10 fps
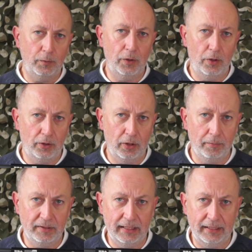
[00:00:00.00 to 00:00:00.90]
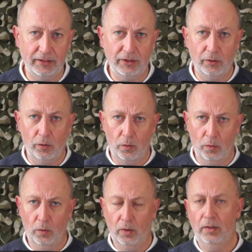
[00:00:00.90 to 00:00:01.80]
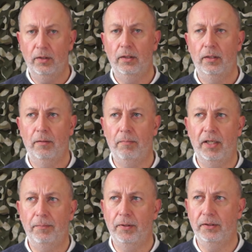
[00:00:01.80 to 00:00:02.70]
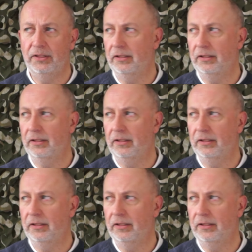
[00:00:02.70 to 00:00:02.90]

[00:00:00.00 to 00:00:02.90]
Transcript: not accommodate all bipods.